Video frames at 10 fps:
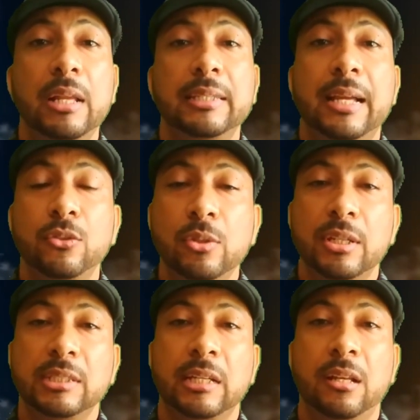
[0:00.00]
that
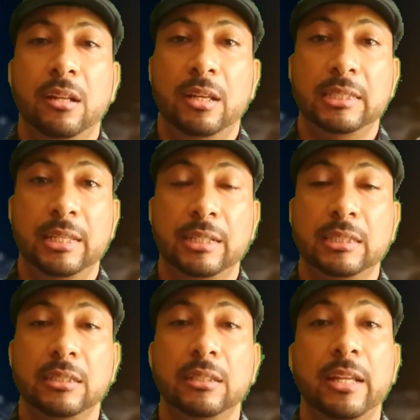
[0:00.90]
Newton's second law
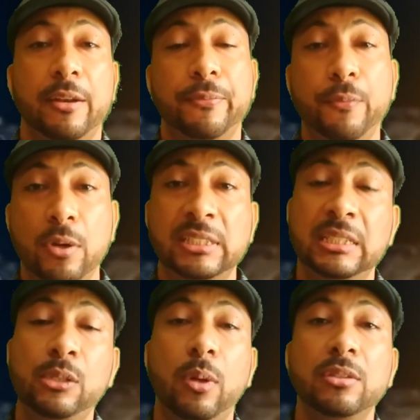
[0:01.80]
states that force is
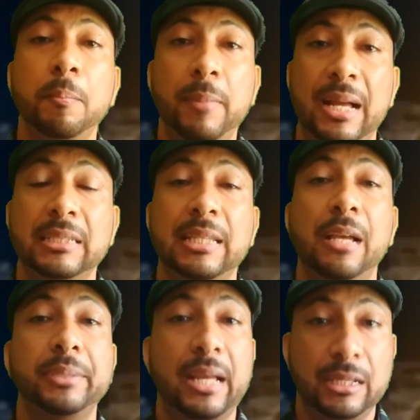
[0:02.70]
equal to mass
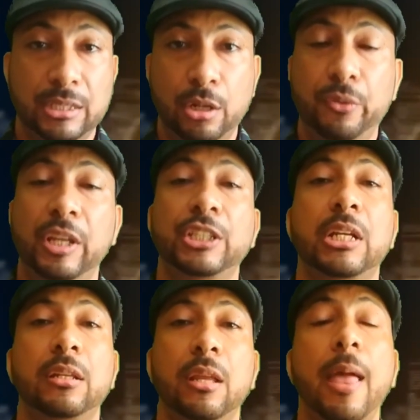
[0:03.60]
times acceleration,
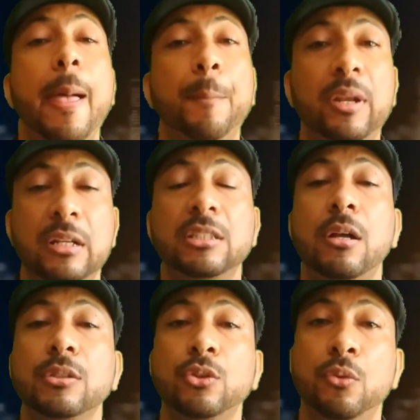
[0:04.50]
but it is
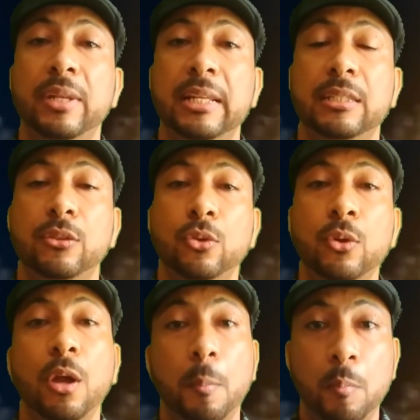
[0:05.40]
also related to
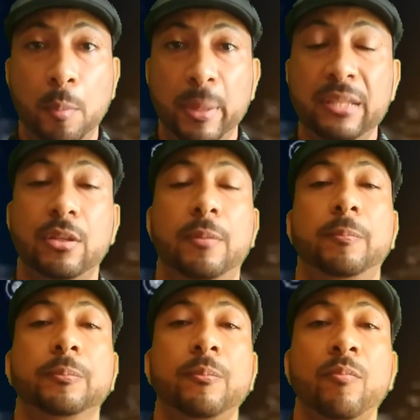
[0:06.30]
momentum.
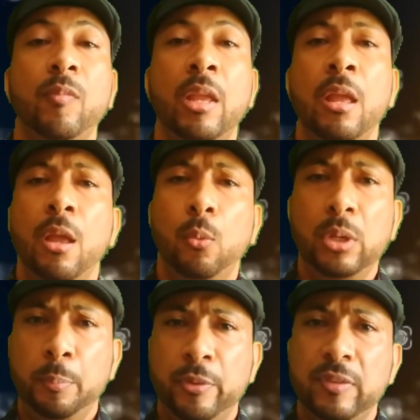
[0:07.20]

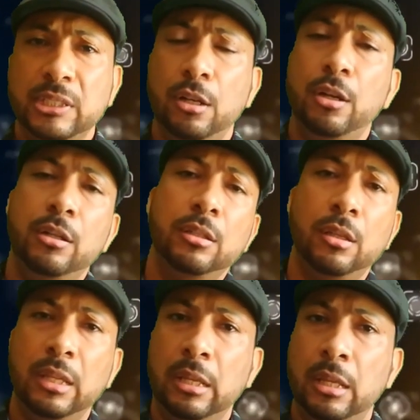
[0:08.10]
We previously
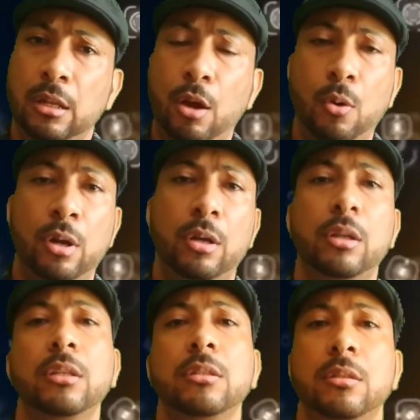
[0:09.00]
learned in our
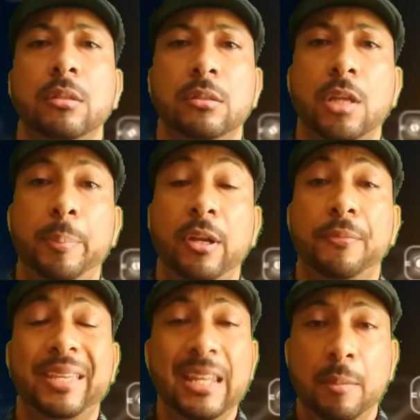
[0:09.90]
topic of
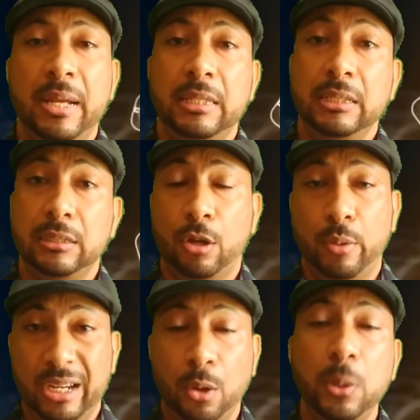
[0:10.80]
kinematics, our
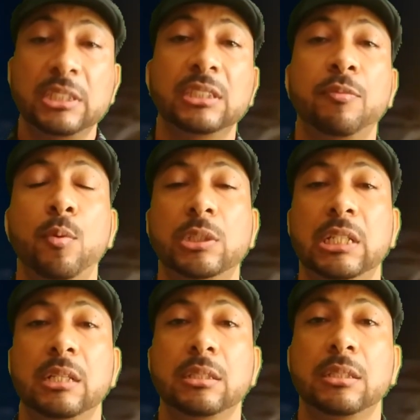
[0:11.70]
equations of
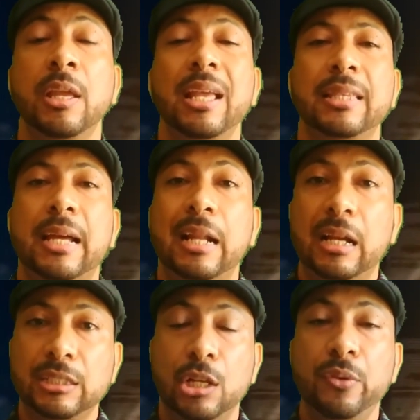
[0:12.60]
motions, that
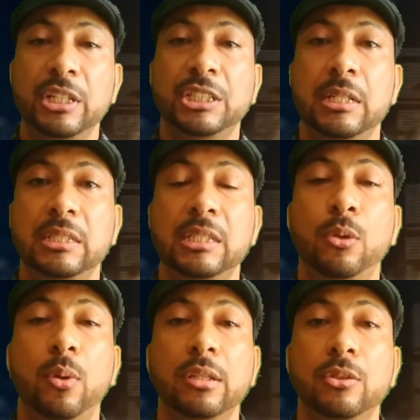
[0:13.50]
acceleration is
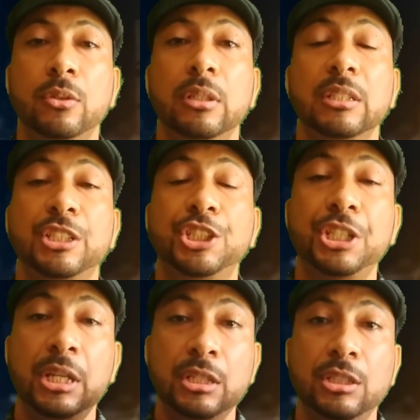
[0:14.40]
equal to the
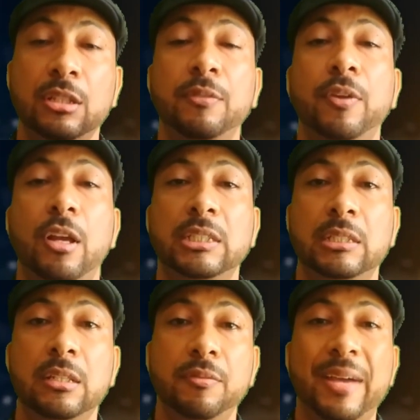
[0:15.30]
change in velocity
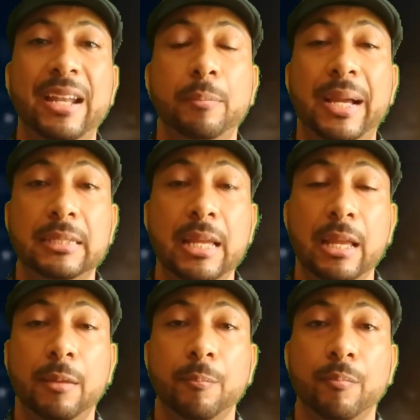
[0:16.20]
divided by
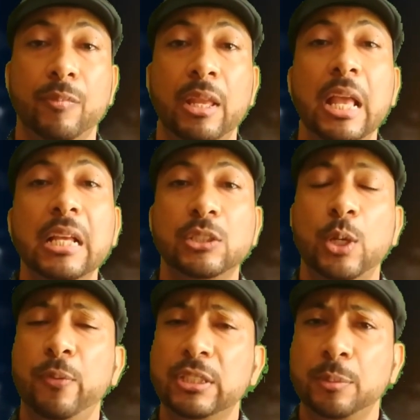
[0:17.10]
time. So if
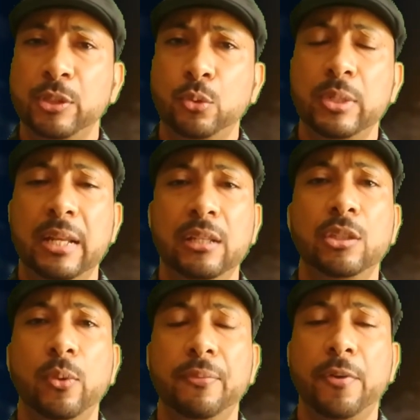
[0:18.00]
we substitute that into
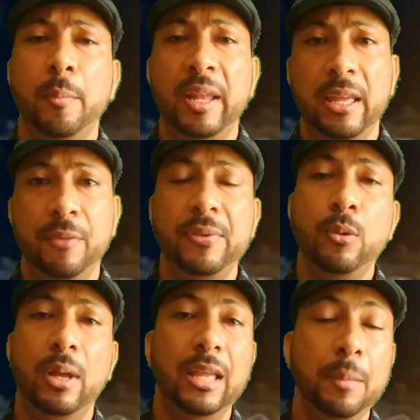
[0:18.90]
our formula F
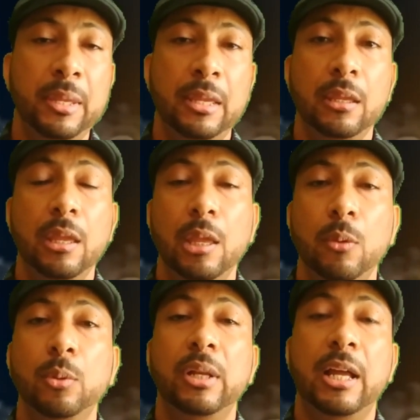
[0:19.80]
equal ma, we
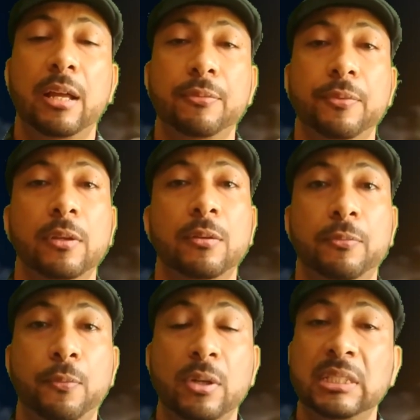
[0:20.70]
will have
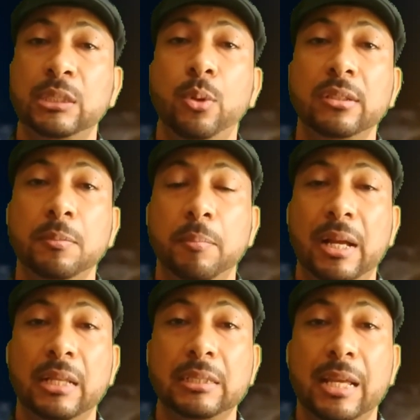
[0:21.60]
force is equal to
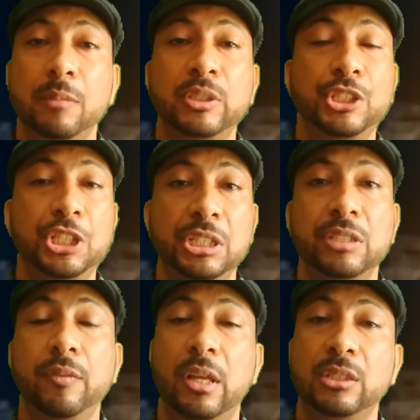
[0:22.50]
mass times the change in
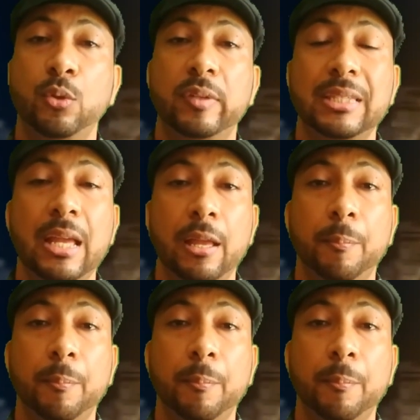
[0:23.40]
velocity over time.